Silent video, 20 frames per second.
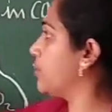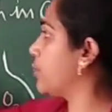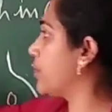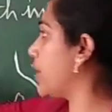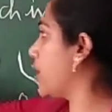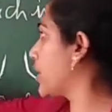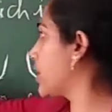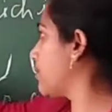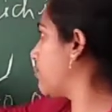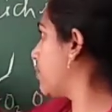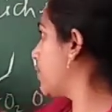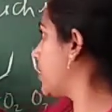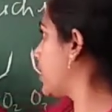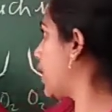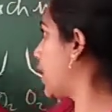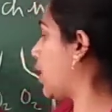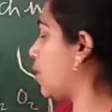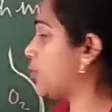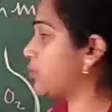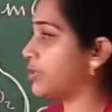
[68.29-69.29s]
we are giving
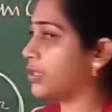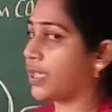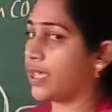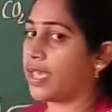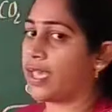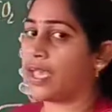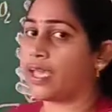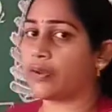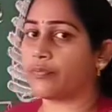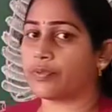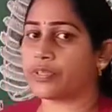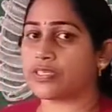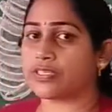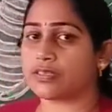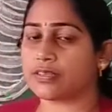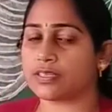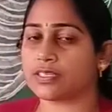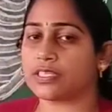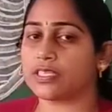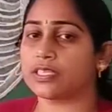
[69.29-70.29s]
out the air which
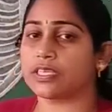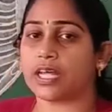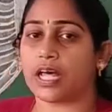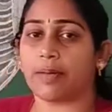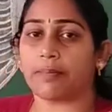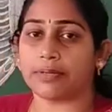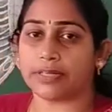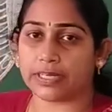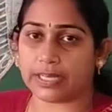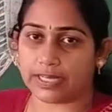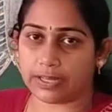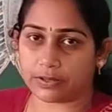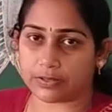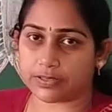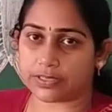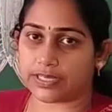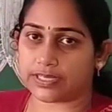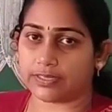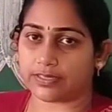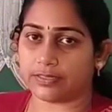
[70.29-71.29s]
is rich in carbon
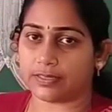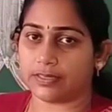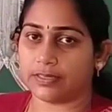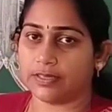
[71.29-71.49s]
dioxide.